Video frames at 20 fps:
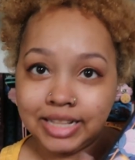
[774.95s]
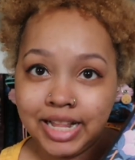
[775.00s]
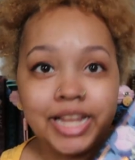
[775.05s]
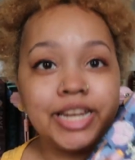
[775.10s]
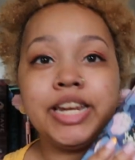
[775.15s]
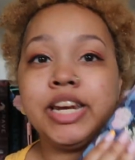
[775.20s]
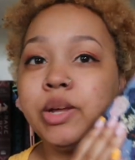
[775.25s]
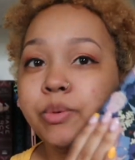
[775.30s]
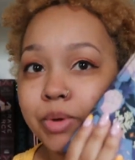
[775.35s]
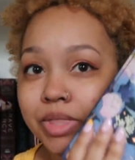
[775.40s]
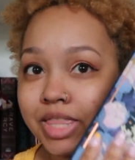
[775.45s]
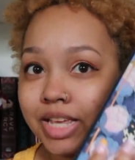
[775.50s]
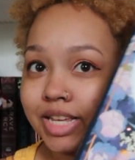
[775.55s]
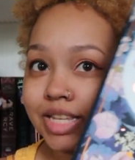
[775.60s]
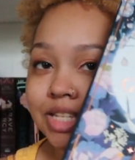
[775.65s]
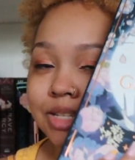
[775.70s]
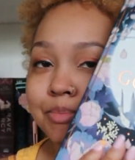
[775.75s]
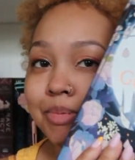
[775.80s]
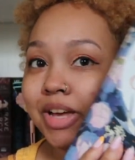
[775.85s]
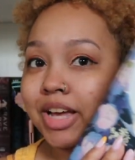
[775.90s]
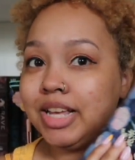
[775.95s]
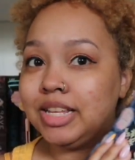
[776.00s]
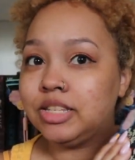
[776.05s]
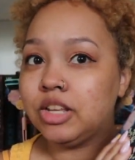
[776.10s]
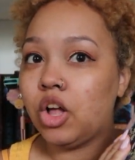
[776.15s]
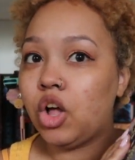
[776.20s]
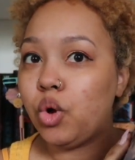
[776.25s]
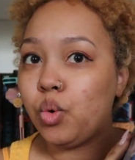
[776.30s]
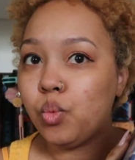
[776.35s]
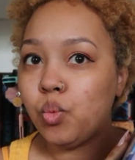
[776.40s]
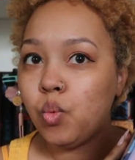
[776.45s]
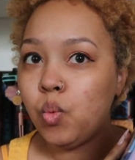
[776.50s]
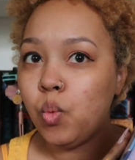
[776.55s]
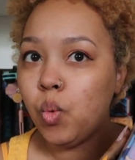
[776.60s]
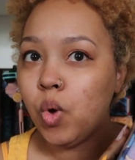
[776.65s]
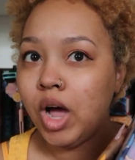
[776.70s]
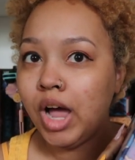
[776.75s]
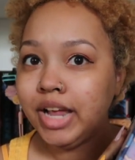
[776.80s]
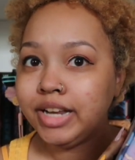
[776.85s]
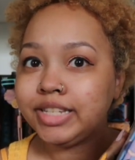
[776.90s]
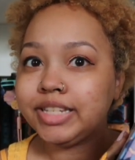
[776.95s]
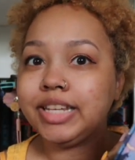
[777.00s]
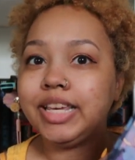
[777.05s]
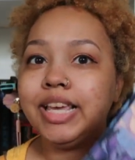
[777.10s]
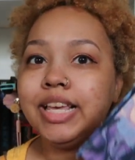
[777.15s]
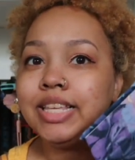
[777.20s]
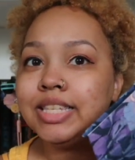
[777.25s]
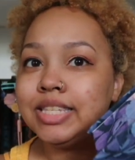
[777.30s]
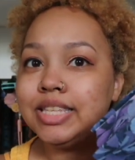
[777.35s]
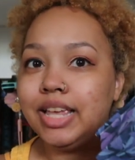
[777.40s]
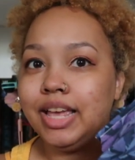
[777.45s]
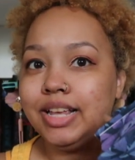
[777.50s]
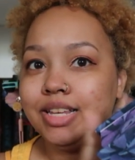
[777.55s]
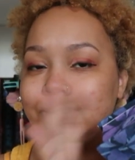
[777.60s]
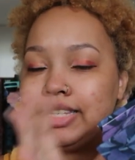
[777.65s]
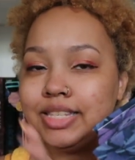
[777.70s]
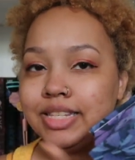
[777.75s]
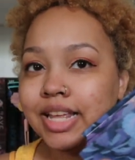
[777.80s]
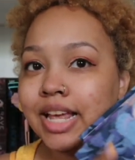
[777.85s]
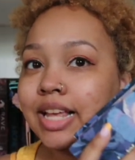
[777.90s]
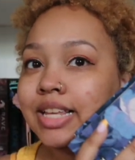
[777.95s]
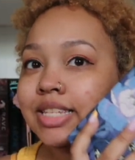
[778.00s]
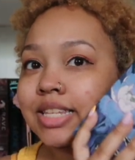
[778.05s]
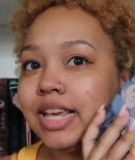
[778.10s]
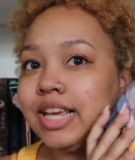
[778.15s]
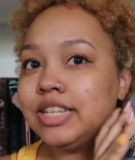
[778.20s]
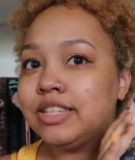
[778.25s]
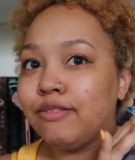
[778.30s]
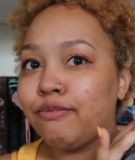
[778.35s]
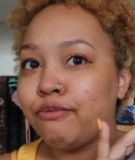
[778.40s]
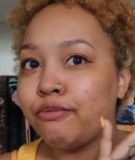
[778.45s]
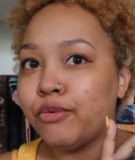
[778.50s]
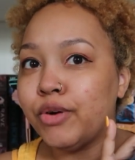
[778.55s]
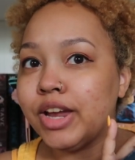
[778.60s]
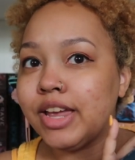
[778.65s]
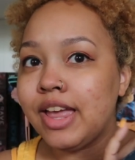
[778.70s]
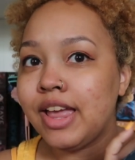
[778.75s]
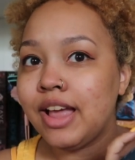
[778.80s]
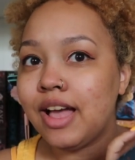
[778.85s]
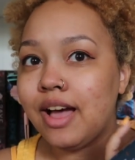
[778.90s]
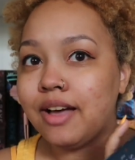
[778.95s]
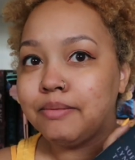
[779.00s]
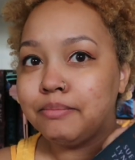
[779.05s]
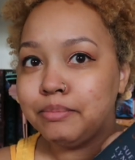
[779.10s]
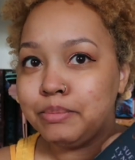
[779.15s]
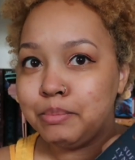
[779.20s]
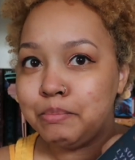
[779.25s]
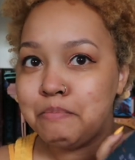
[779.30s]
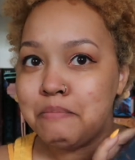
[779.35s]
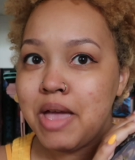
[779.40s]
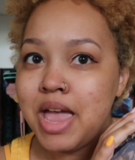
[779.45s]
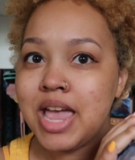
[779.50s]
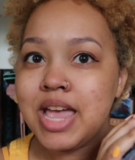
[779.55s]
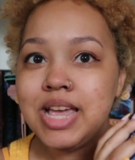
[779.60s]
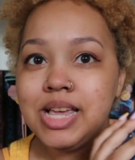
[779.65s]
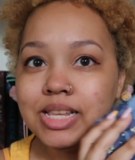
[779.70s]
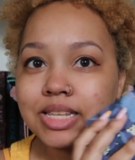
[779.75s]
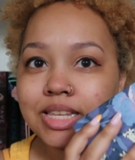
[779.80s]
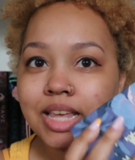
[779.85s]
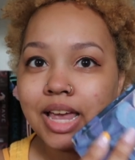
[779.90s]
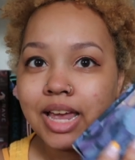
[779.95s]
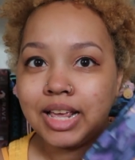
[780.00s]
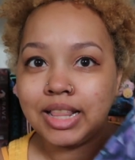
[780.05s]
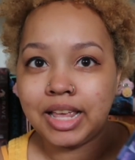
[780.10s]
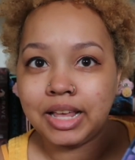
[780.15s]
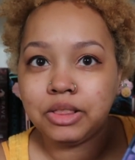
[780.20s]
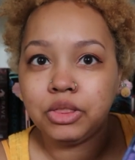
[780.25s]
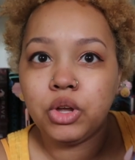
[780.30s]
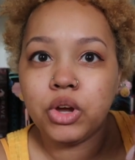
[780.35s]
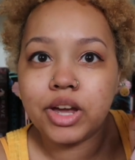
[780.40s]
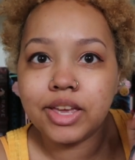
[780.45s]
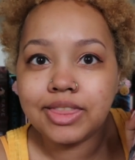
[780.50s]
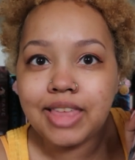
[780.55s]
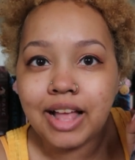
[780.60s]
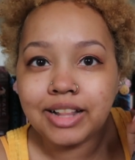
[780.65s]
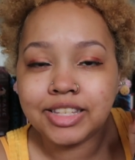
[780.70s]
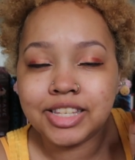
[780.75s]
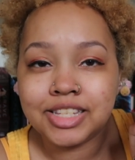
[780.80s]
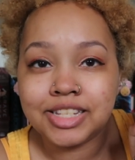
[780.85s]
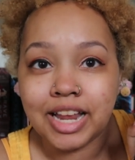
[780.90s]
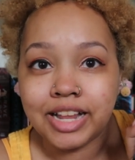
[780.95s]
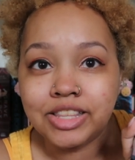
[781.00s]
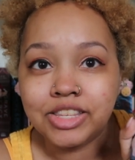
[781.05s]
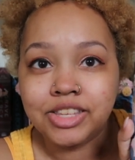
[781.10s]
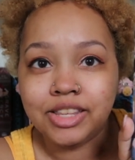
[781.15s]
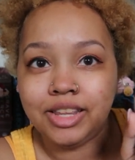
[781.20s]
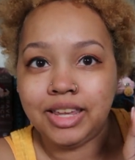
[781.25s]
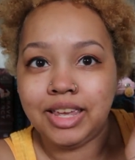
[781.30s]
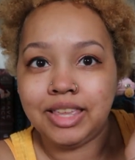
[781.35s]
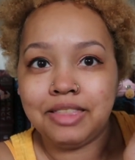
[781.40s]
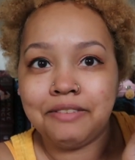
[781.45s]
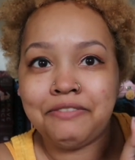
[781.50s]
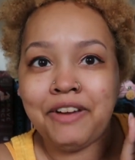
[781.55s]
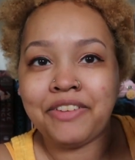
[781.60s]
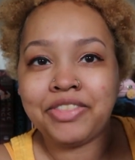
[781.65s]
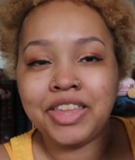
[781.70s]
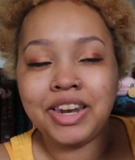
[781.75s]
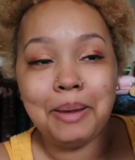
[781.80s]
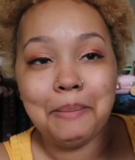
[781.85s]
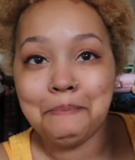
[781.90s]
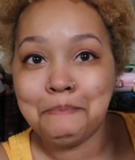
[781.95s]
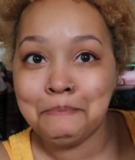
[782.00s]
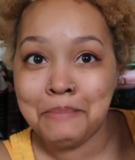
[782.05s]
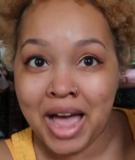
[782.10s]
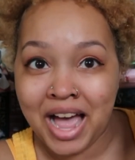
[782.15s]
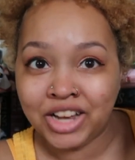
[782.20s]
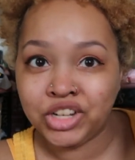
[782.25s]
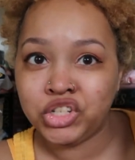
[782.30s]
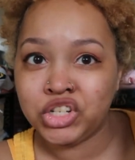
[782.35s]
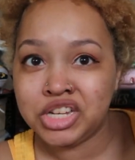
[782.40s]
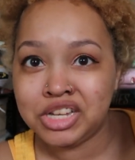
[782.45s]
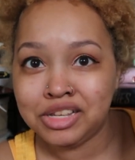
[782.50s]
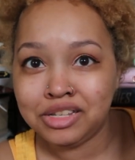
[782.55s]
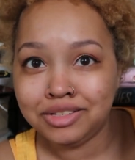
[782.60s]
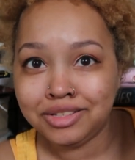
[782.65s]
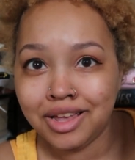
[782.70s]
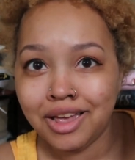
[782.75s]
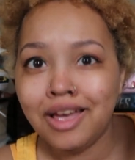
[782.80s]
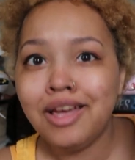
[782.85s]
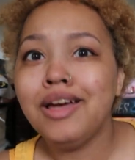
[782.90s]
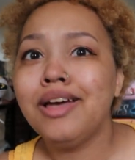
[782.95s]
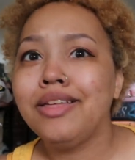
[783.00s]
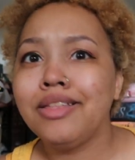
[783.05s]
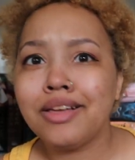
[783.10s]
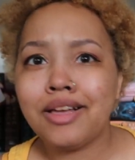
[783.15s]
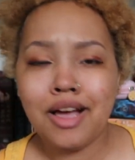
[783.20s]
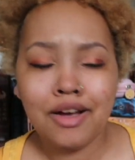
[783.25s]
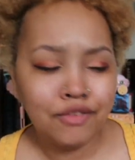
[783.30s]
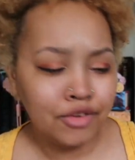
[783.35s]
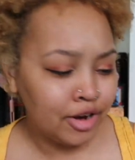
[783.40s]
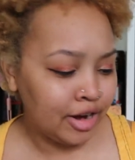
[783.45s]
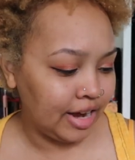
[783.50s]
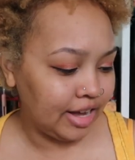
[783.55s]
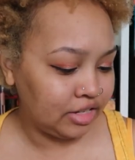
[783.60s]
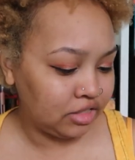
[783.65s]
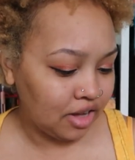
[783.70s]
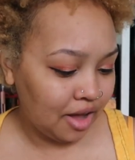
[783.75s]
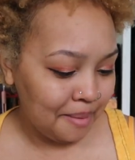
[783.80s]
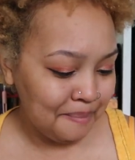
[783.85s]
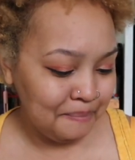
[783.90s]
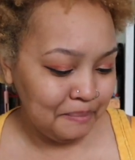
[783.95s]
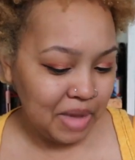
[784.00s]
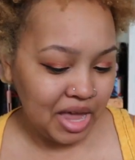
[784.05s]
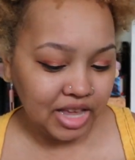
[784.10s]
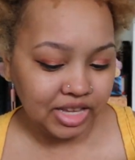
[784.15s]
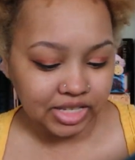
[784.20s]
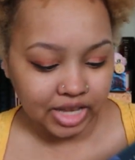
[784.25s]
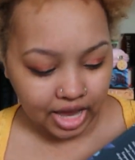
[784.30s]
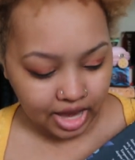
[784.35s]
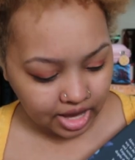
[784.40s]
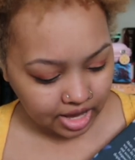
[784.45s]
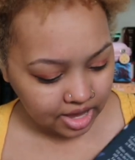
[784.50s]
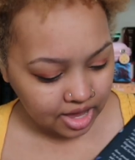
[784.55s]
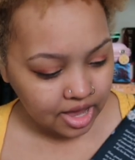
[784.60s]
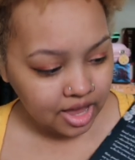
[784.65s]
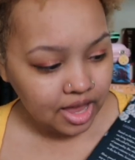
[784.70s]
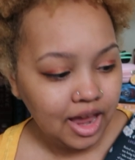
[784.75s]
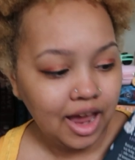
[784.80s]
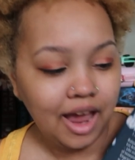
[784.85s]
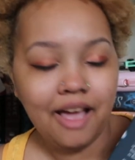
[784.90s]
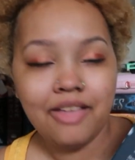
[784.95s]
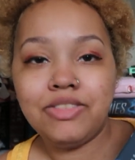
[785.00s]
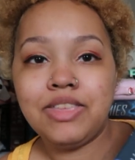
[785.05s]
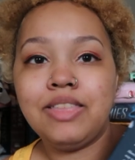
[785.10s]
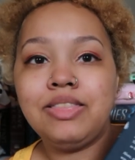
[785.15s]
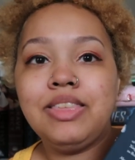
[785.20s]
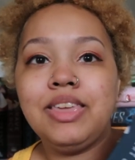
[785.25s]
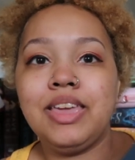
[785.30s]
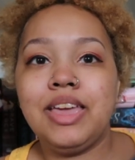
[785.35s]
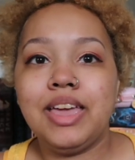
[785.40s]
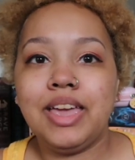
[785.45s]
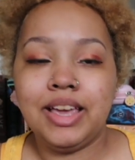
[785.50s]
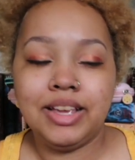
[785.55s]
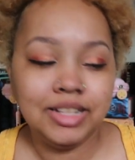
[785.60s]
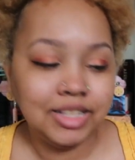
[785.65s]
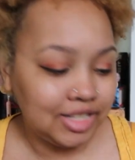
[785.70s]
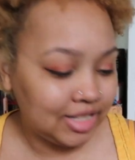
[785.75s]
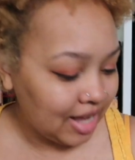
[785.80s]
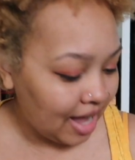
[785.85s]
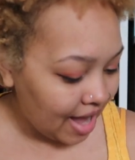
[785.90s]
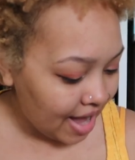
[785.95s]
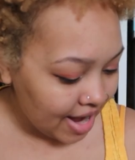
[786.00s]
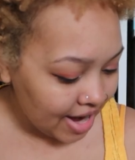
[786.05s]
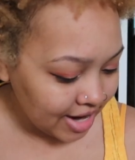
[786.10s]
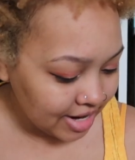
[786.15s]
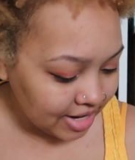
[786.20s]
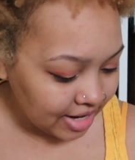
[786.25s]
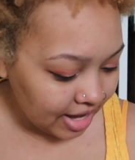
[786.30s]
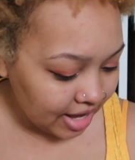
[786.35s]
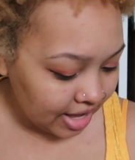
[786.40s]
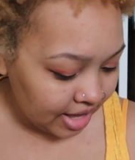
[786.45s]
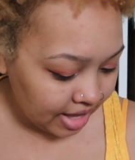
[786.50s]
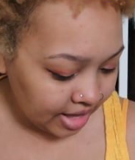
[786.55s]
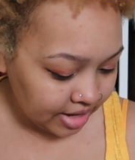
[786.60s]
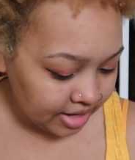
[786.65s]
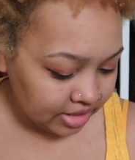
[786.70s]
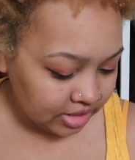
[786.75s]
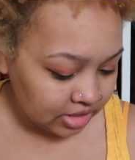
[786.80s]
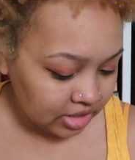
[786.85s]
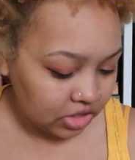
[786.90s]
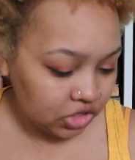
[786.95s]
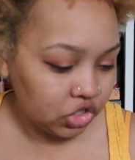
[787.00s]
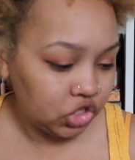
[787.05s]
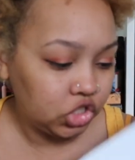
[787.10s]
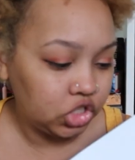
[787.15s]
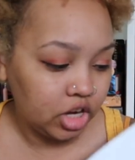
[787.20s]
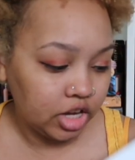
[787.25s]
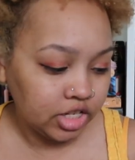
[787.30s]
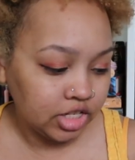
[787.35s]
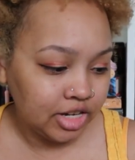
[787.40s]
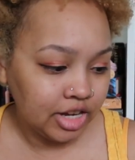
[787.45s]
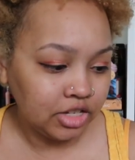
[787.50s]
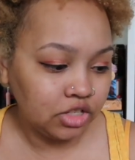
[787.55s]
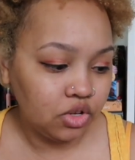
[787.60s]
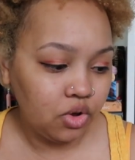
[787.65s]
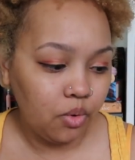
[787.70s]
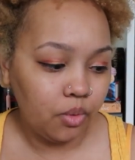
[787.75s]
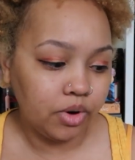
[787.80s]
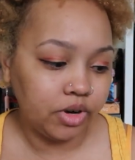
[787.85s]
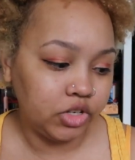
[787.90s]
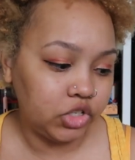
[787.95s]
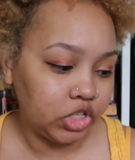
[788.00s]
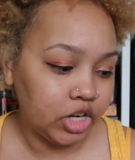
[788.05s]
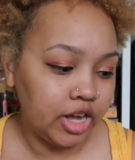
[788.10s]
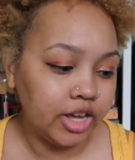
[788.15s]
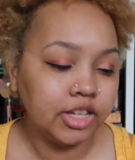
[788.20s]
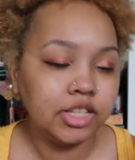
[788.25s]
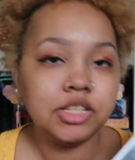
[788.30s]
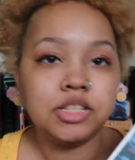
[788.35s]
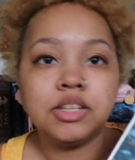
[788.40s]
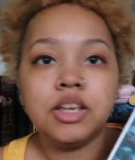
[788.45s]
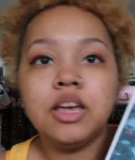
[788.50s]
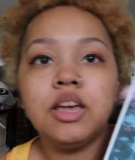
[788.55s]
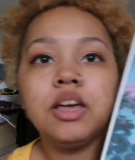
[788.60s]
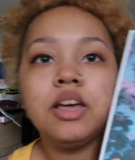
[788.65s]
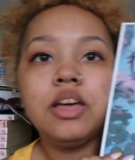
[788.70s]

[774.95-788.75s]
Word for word: They did it with this because what is this? This is freaking amazing. Like, look at that stenciling. The fact that it matches the cover is amazing. And then the inside is just as gorgeous.